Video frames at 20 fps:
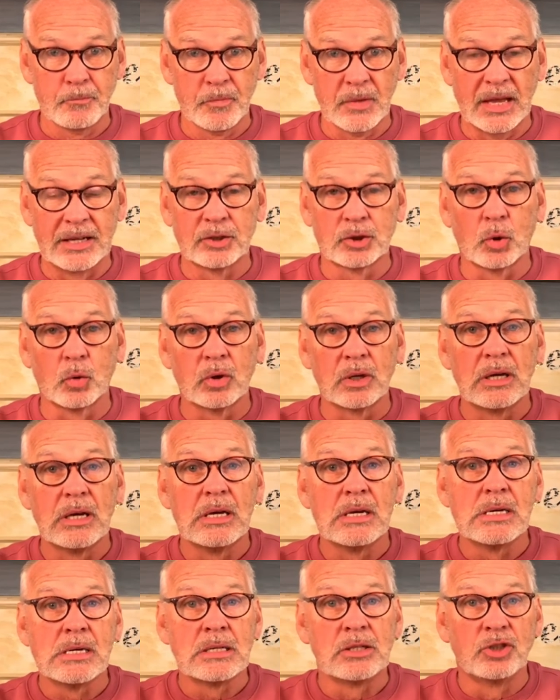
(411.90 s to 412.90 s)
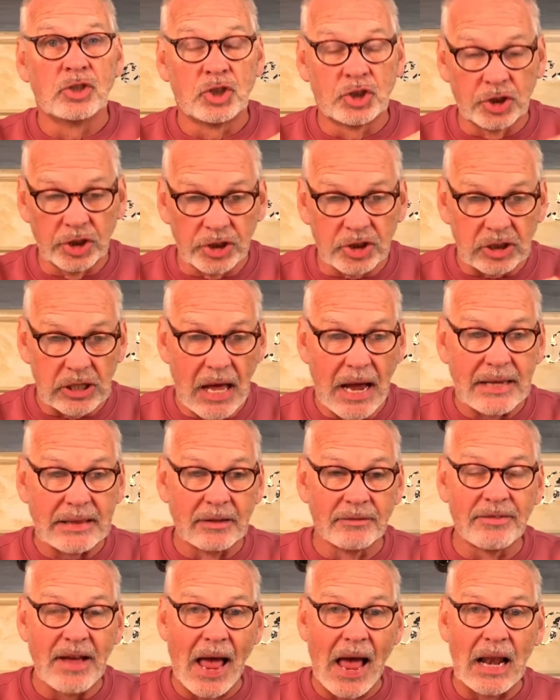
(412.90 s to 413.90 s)
And so just like
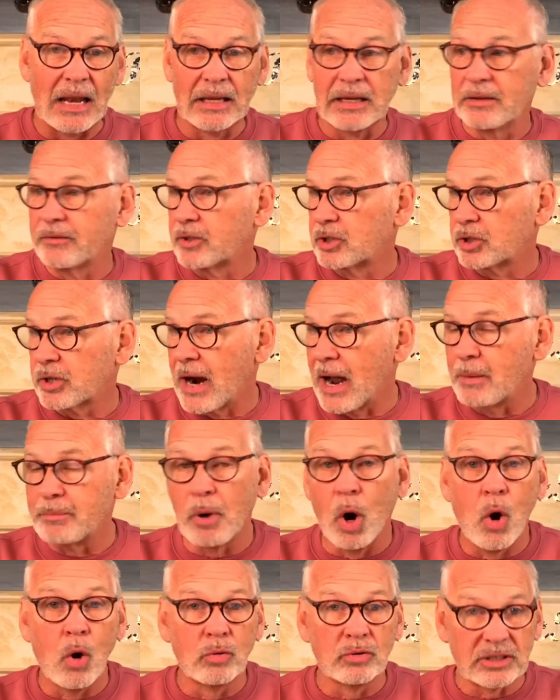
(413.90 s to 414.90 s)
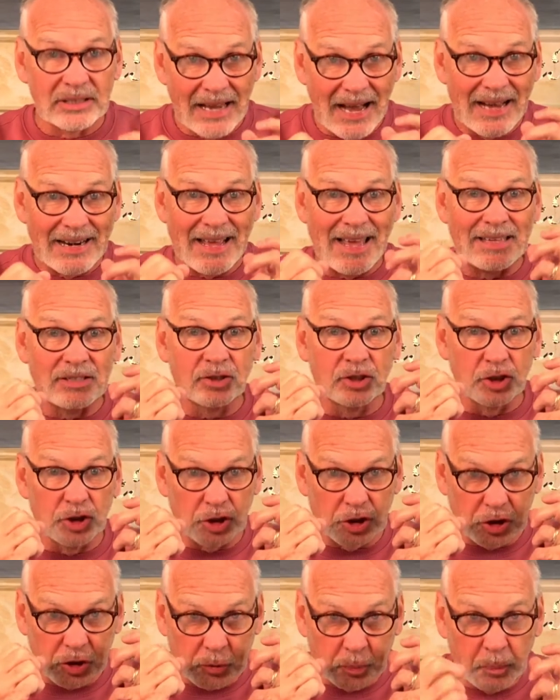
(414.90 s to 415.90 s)
the valley of the dry bones, God has to
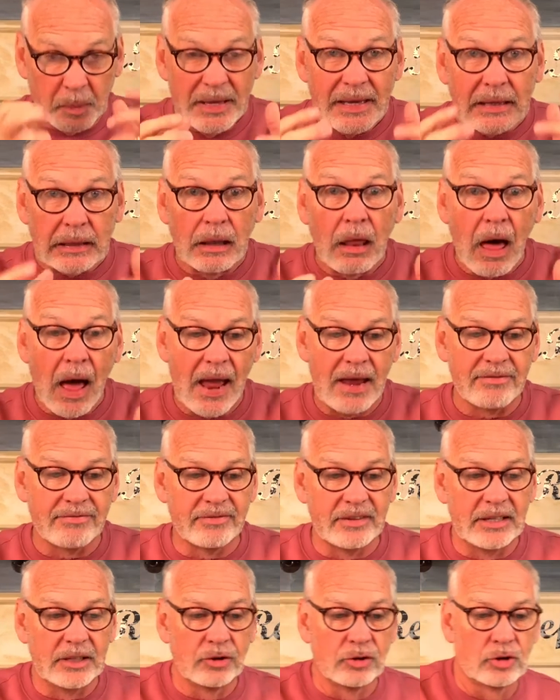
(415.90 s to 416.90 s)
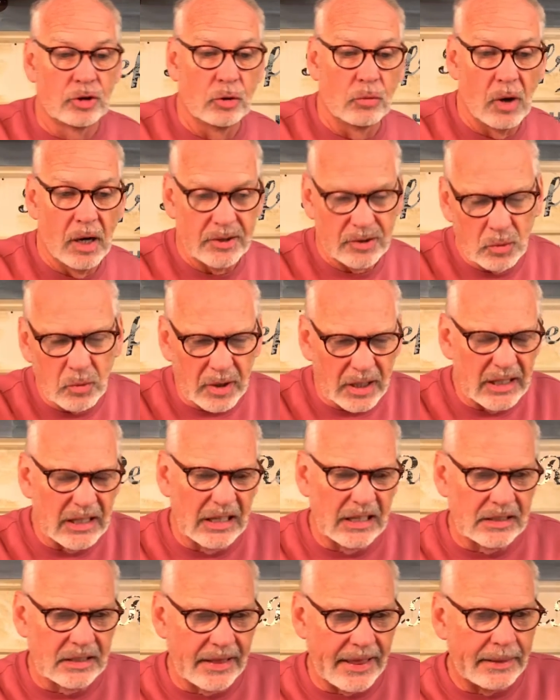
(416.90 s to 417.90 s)
speak life into us. And we're going to
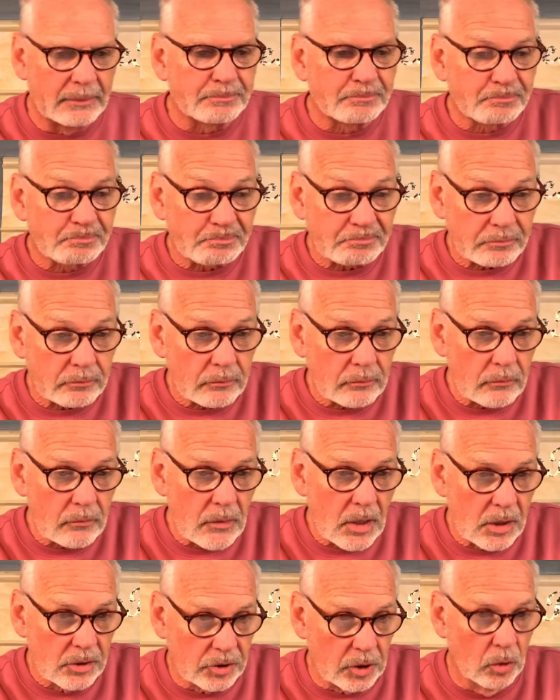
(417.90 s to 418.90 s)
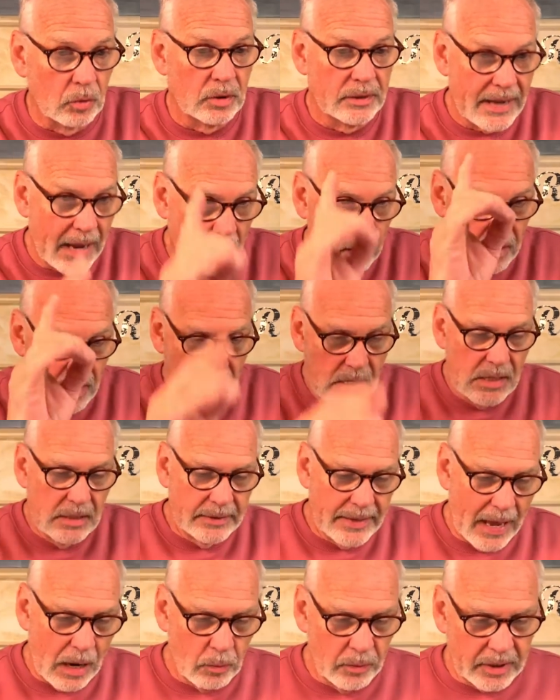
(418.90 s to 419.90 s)
get to that. So
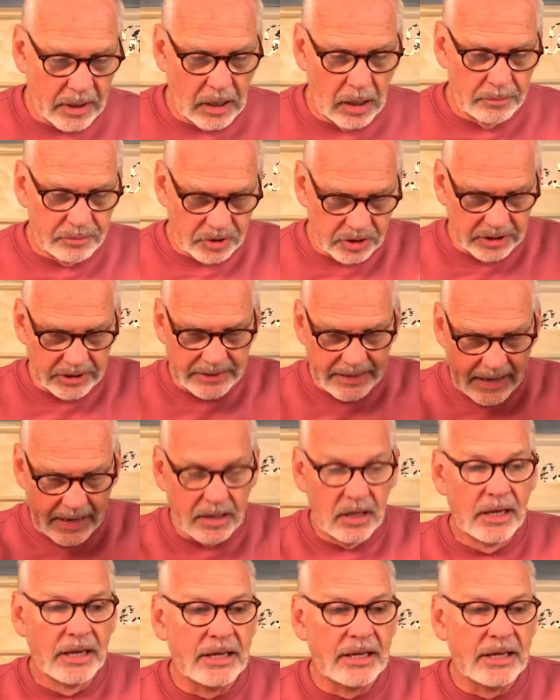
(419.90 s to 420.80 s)
now we come to today.